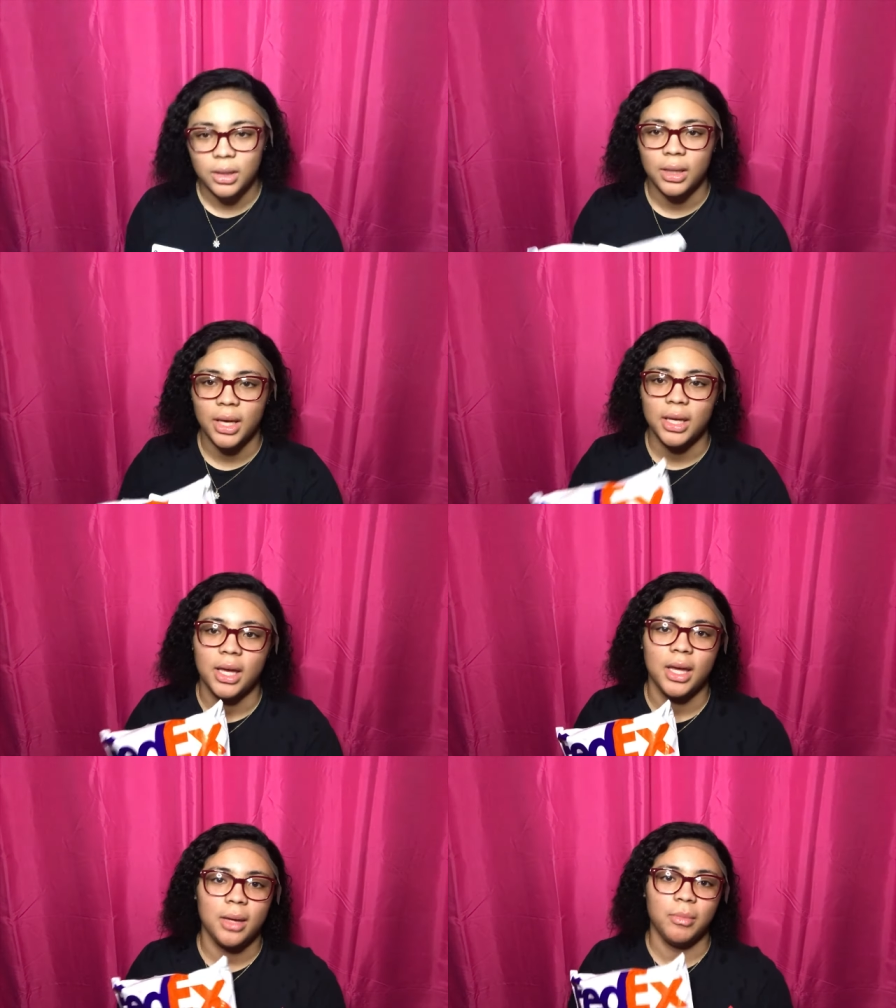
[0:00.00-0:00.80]
they
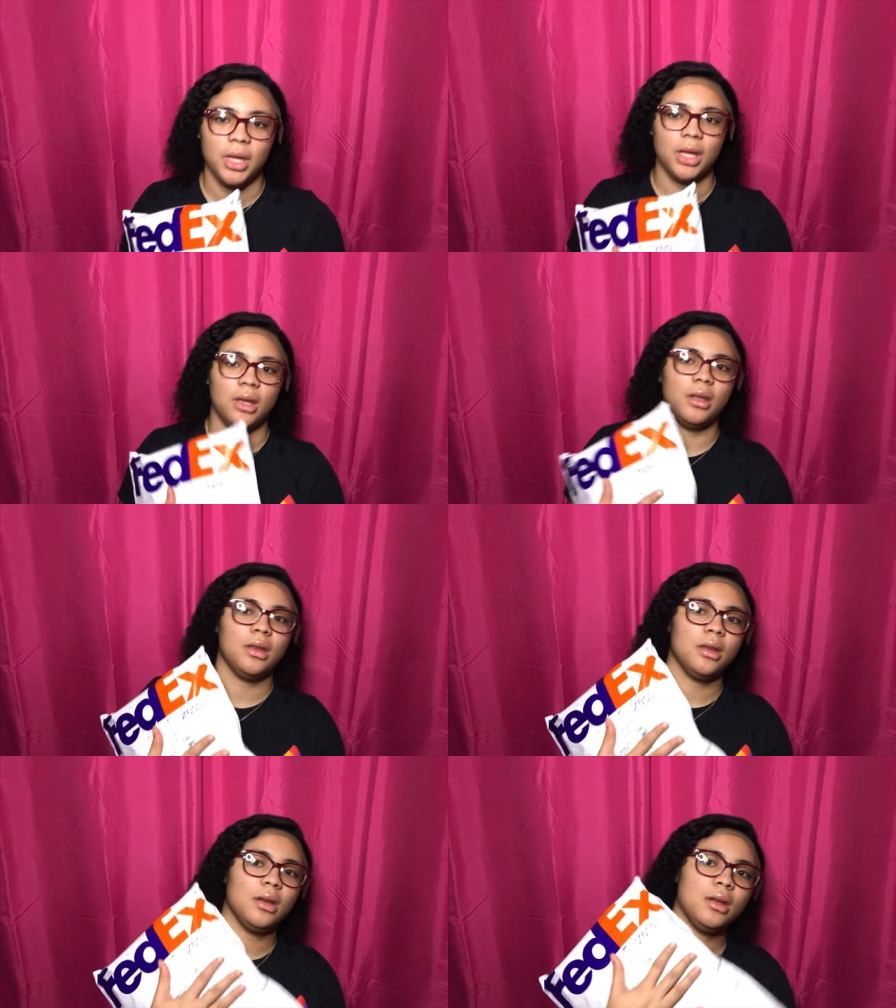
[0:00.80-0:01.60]
came in
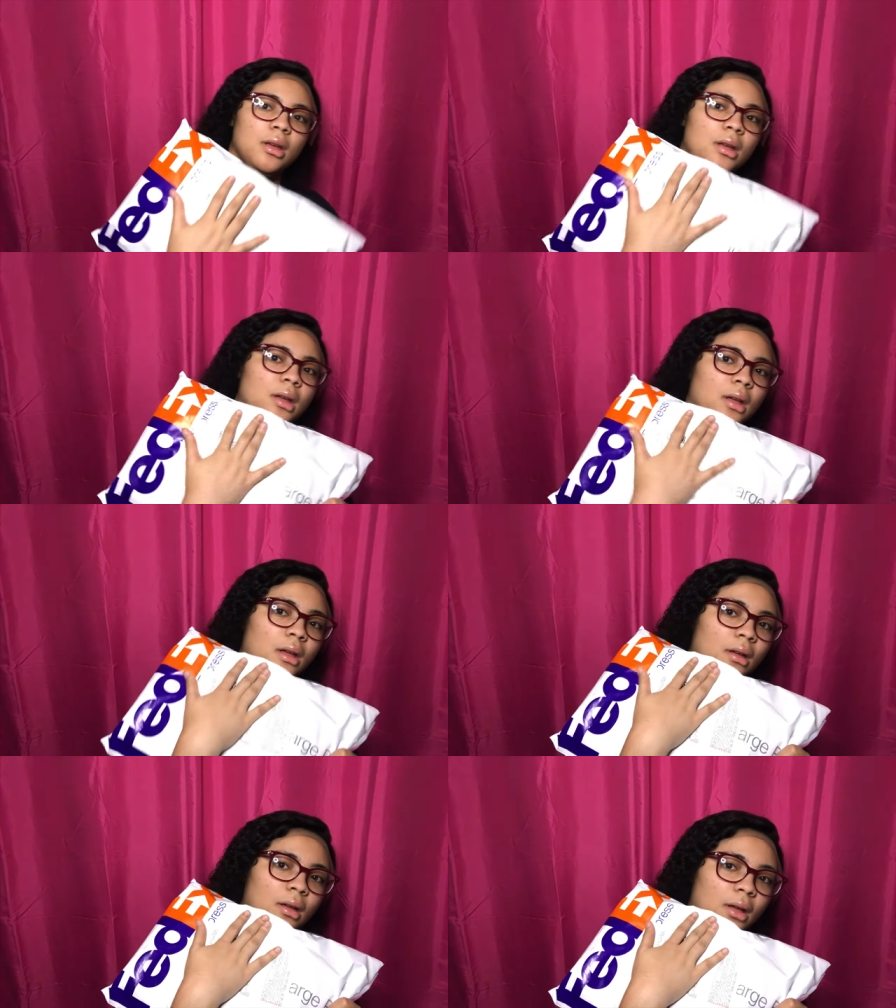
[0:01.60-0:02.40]

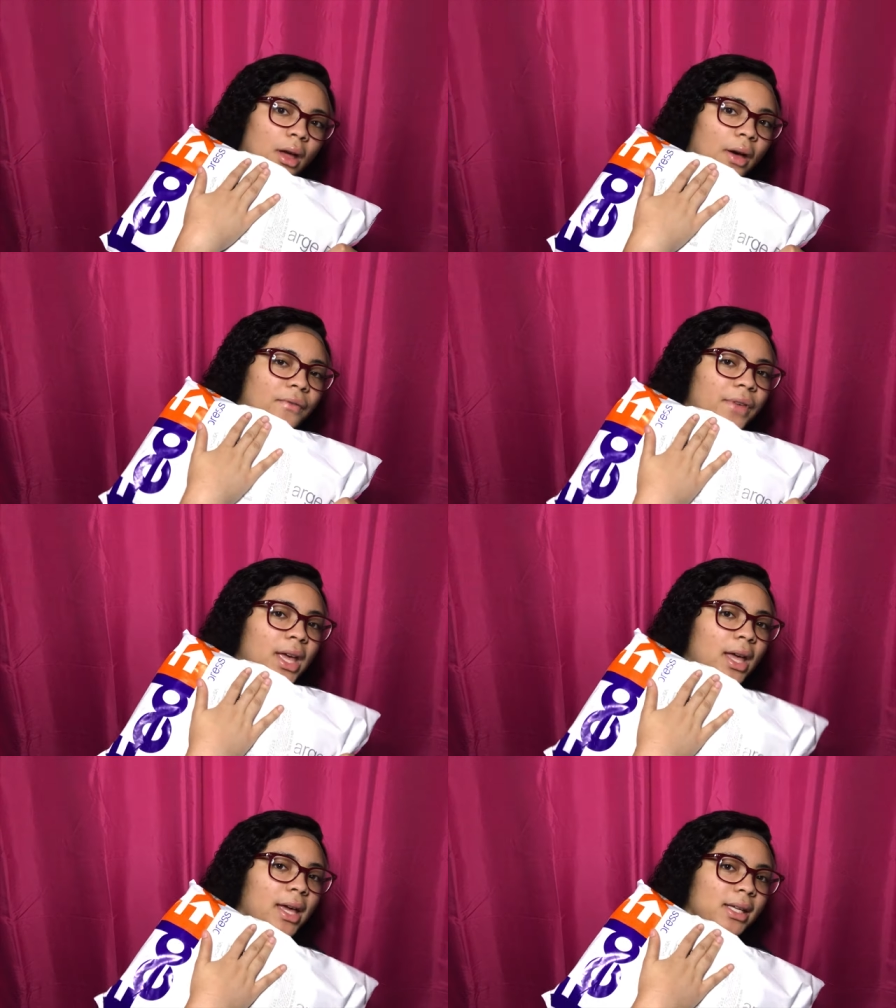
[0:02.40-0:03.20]
a
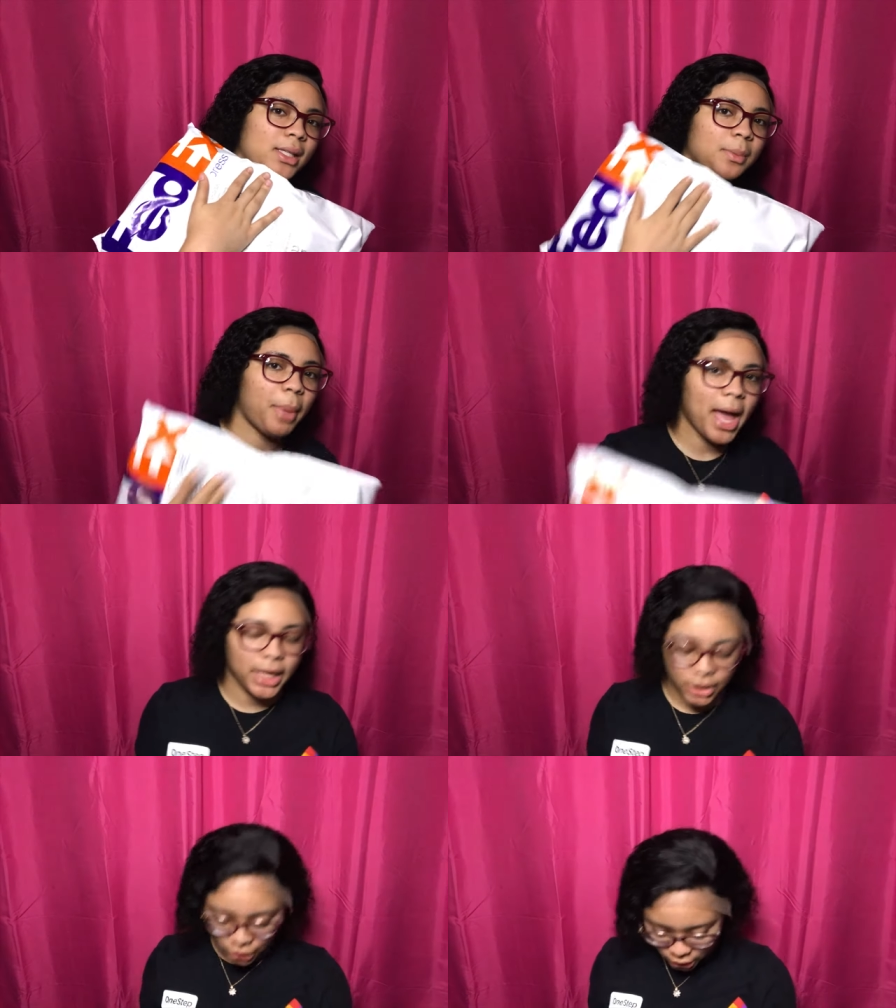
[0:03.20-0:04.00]
FedEx
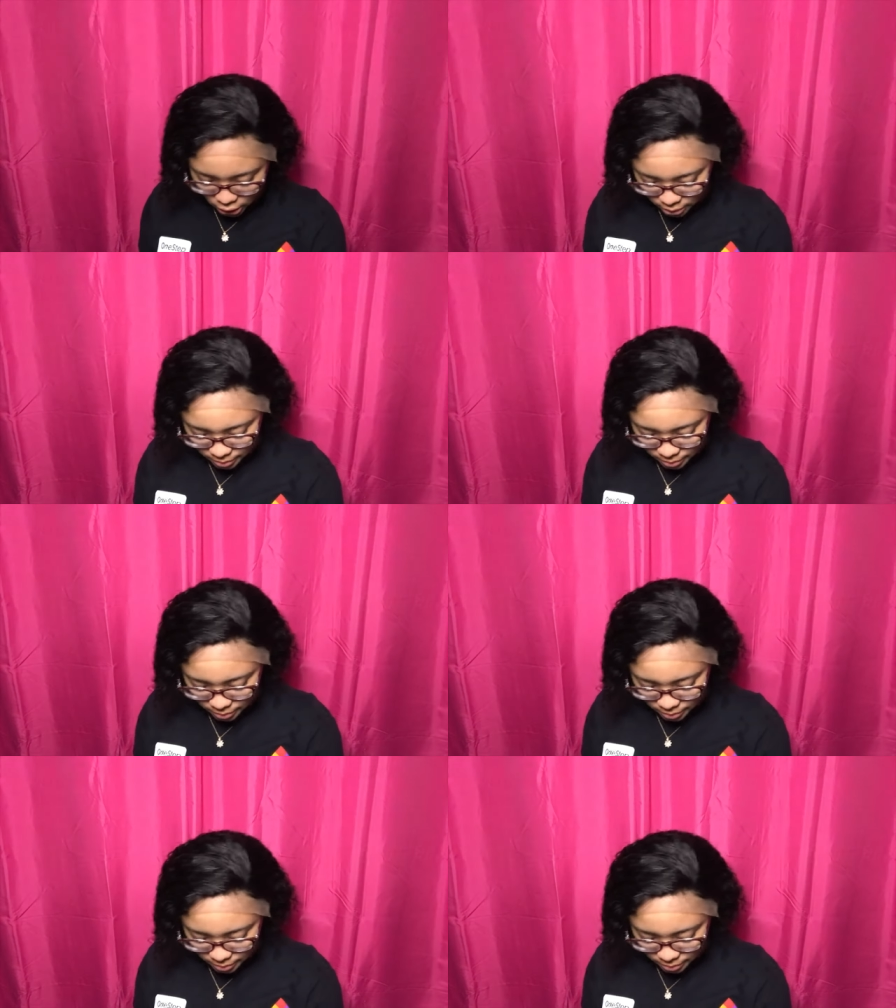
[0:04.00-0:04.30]
package